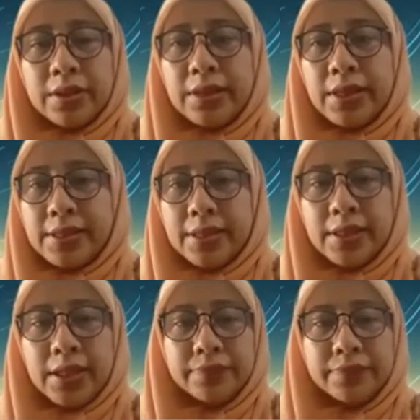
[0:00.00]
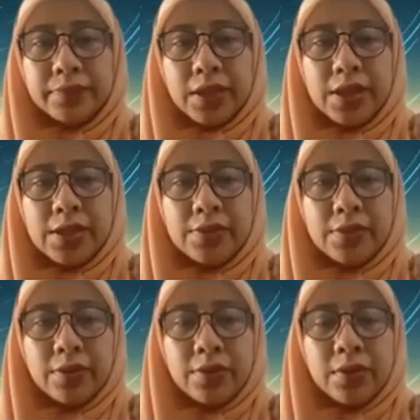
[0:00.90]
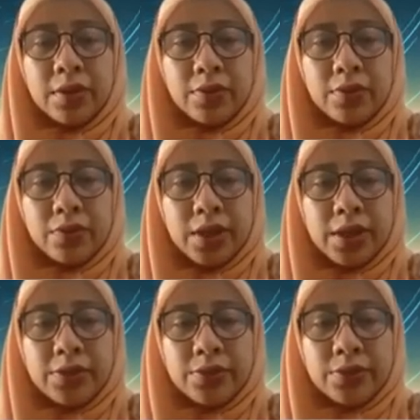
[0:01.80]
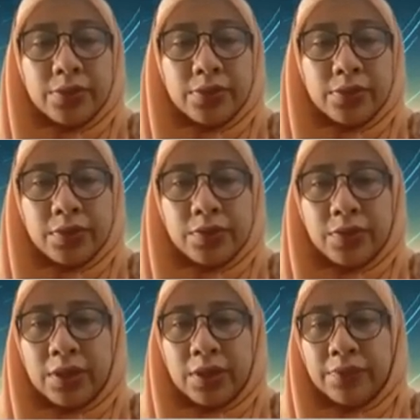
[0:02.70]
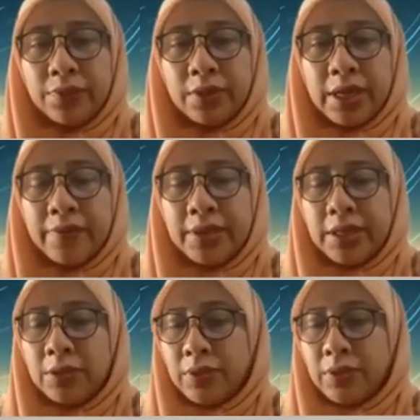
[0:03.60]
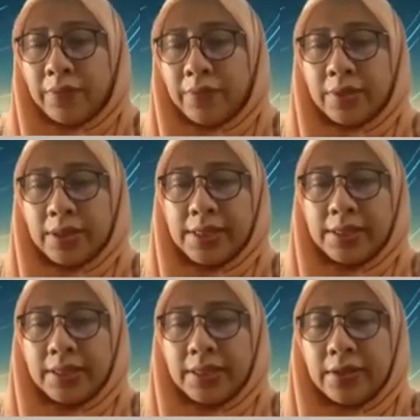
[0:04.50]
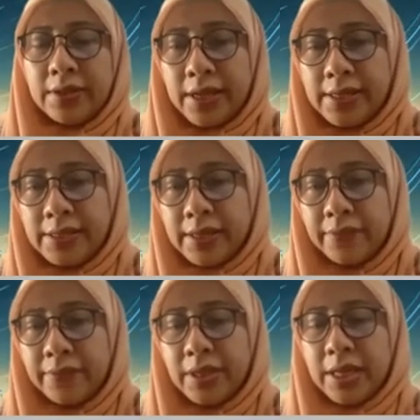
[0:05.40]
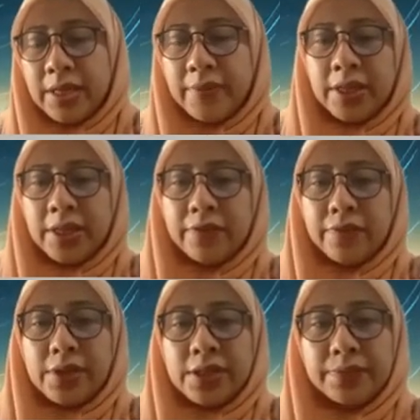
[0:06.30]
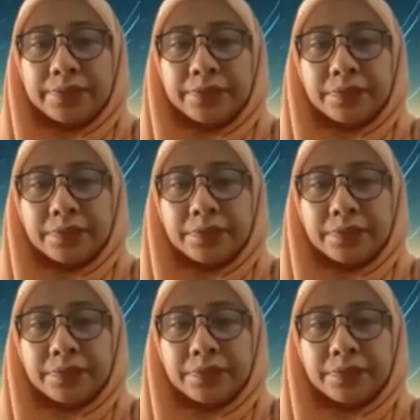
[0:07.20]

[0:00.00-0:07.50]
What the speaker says: density. Okay, so 1, 2, 3, 4, everything do have a density except for the adiabatic convection.